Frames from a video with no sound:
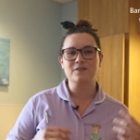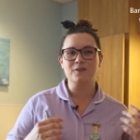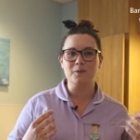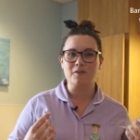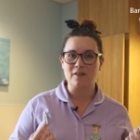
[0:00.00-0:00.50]
of
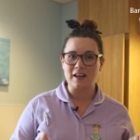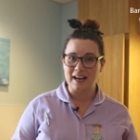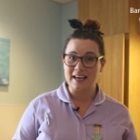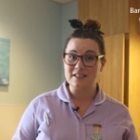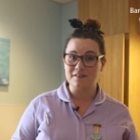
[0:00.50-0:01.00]
all, we've got the
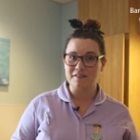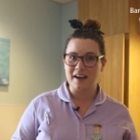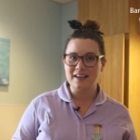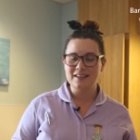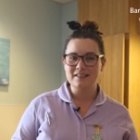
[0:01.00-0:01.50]
latent
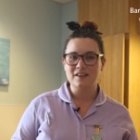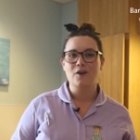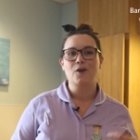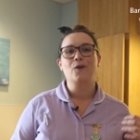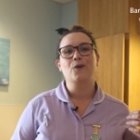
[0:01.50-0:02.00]
phase,
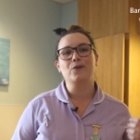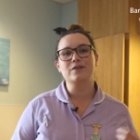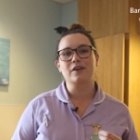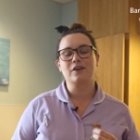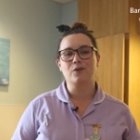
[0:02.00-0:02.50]

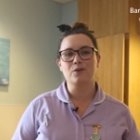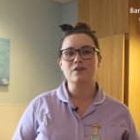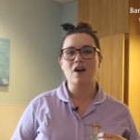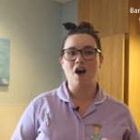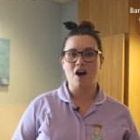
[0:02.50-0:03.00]
also called
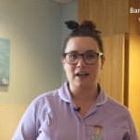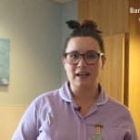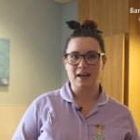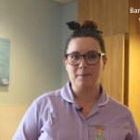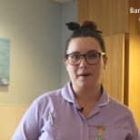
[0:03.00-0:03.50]
early
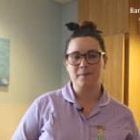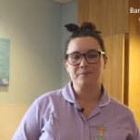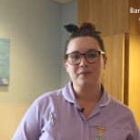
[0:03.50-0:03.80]
labour.